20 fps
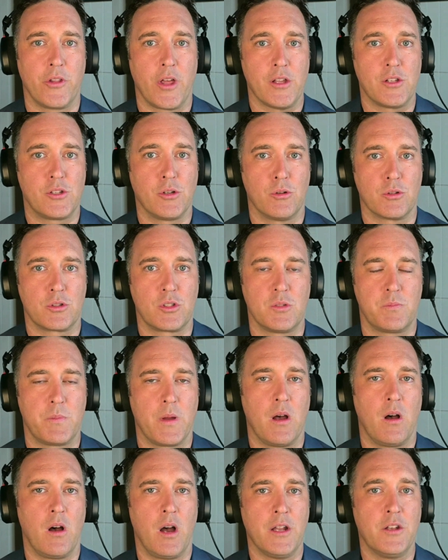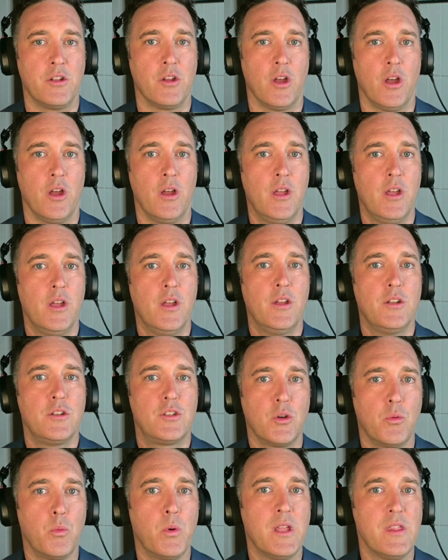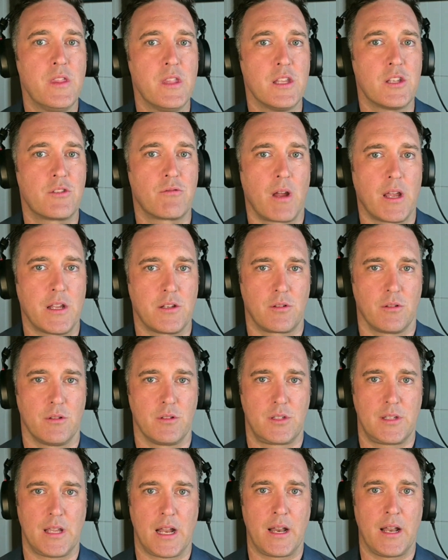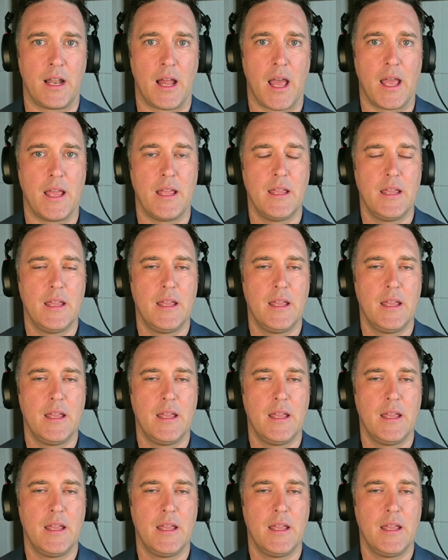for those horses behind her to win this race on Saturday.